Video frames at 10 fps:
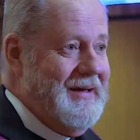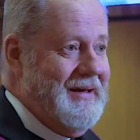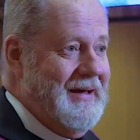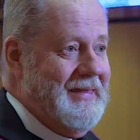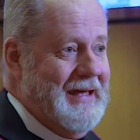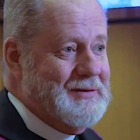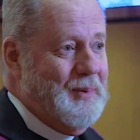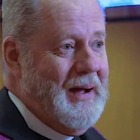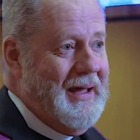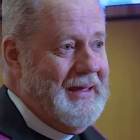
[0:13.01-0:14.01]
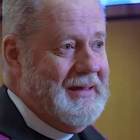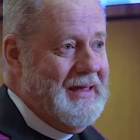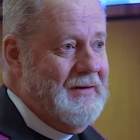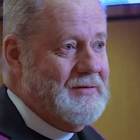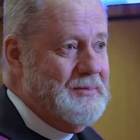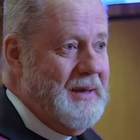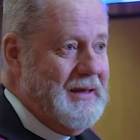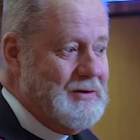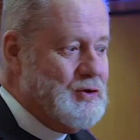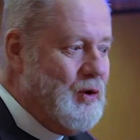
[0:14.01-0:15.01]
And that's why it gives me
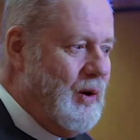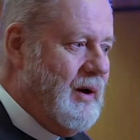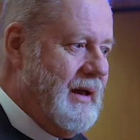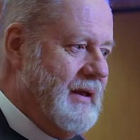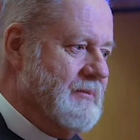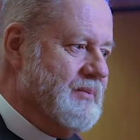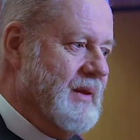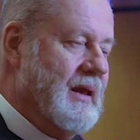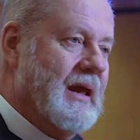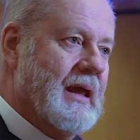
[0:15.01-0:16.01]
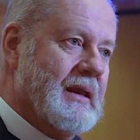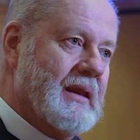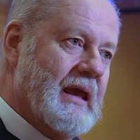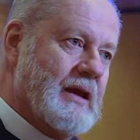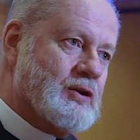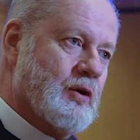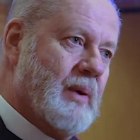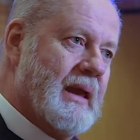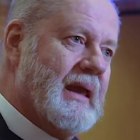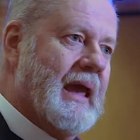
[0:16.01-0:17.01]
joy in
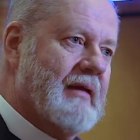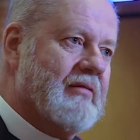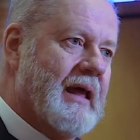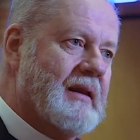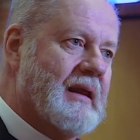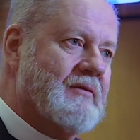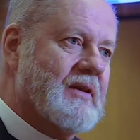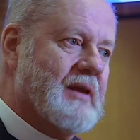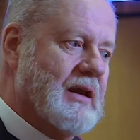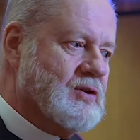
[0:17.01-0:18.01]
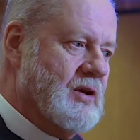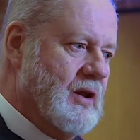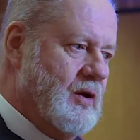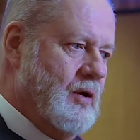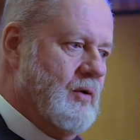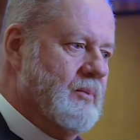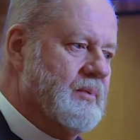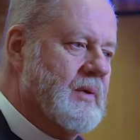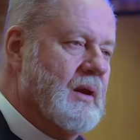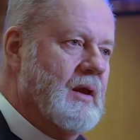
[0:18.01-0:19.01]
issuing a Lenten invitation to you
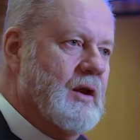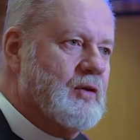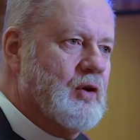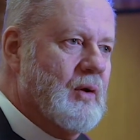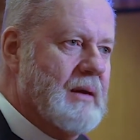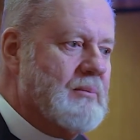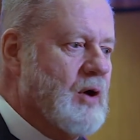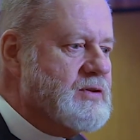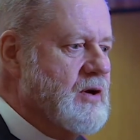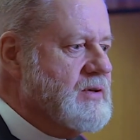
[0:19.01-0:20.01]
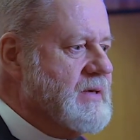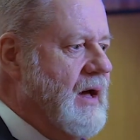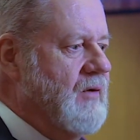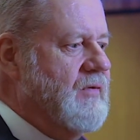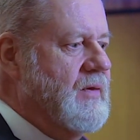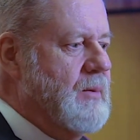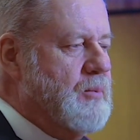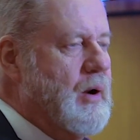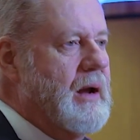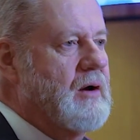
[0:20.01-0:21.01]
to immerse yourself in the
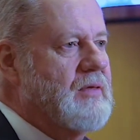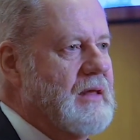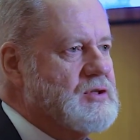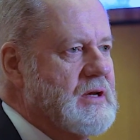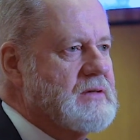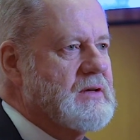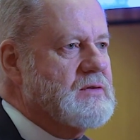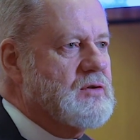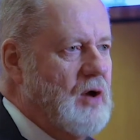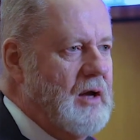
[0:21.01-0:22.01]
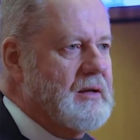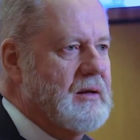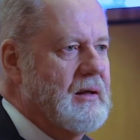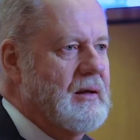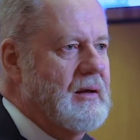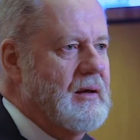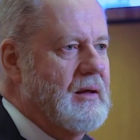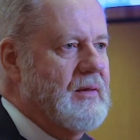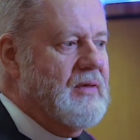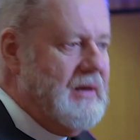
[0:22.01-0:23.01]
prayer that Jesus taught
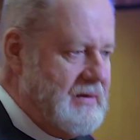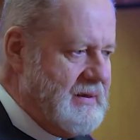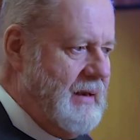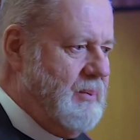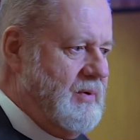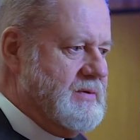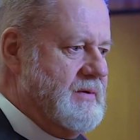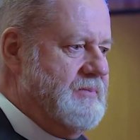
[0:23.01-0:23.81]
the disciples.